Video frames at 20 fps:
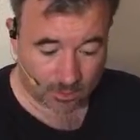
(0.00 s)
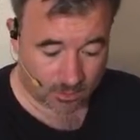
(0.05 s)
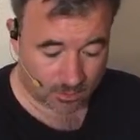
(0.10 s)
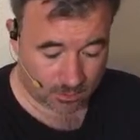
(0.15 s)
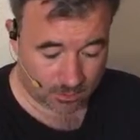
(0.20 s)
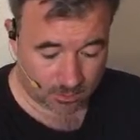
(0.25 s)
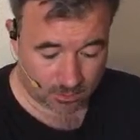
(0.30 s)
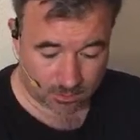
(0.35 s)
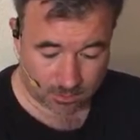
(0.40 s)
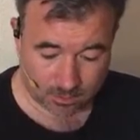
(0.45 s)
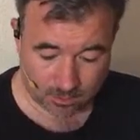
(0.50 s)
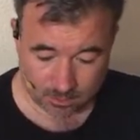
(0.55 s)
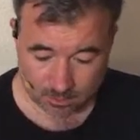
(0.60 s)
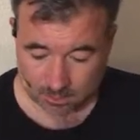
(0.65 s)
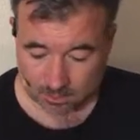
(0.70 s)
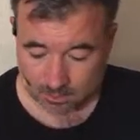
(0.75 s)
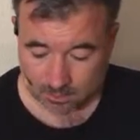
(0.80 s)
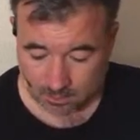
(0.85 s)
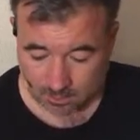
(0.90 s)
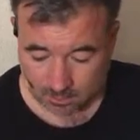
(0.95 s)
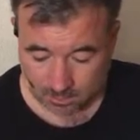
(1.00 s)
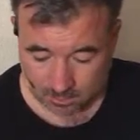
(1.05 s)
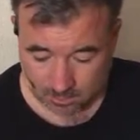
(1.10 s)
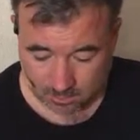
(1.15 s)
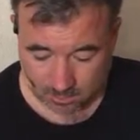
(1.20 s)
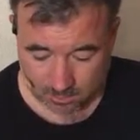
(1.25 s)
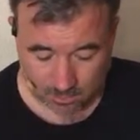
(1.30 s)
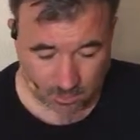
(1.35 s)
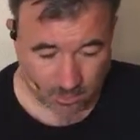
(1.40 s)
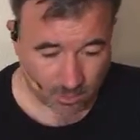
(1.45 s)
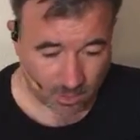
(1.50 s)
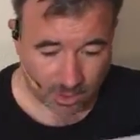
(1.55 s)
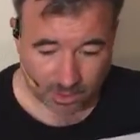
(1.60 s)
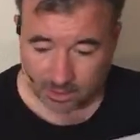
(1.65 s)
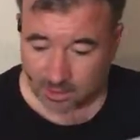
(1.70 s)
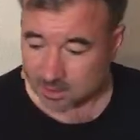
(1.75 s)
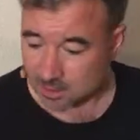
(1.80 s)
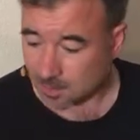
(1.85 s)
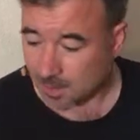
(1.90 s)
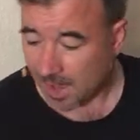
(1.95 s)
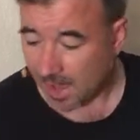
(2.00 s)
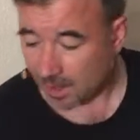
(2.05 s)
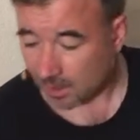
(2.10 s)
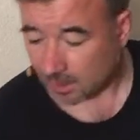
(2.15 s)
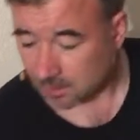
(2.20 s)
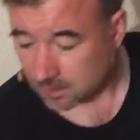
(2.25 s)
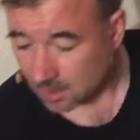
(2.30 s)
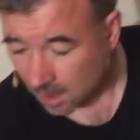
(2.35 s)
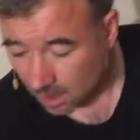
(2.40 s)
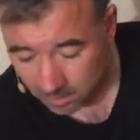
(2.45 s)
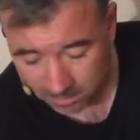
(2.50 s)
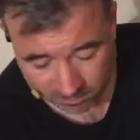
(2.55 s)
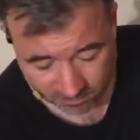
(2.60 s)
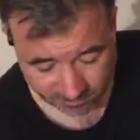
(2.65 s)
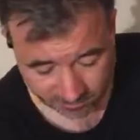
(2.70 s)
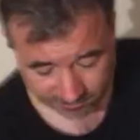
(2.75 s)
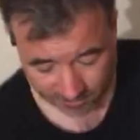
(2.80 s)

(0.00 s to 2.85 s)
here. Okay, this bag is kind of